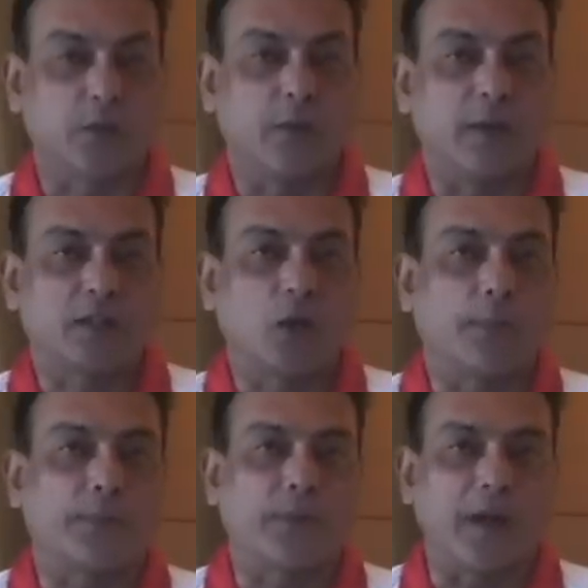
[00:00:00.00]
were my
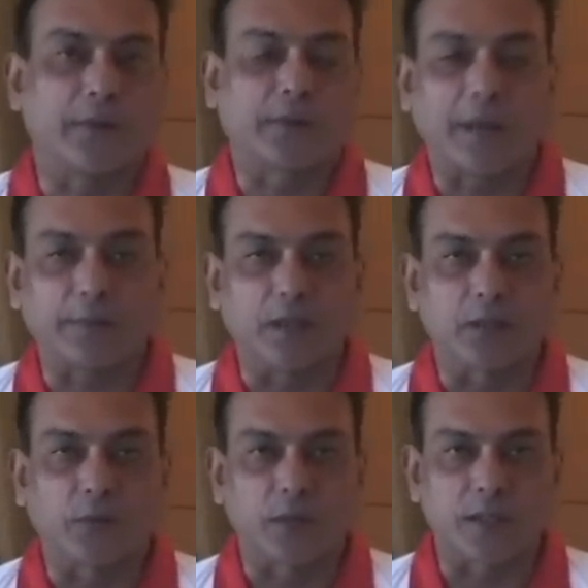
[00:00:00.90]
top 5
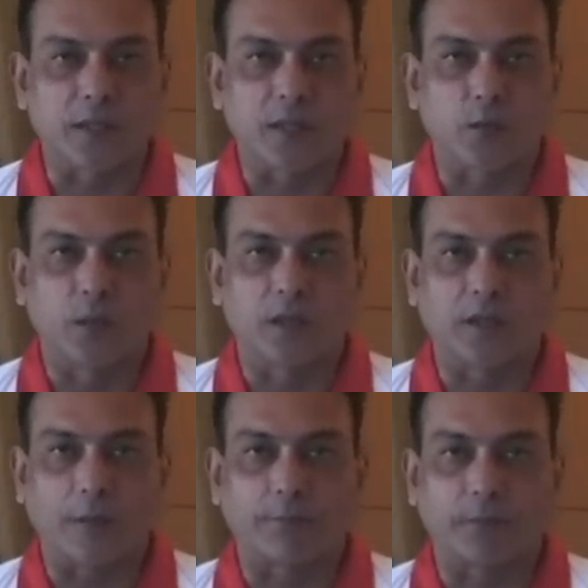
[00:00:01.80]
captains for this year's World
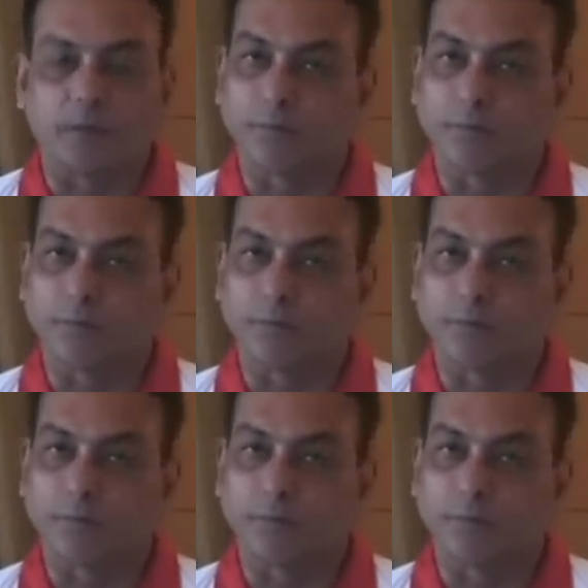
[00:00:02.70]
Cup.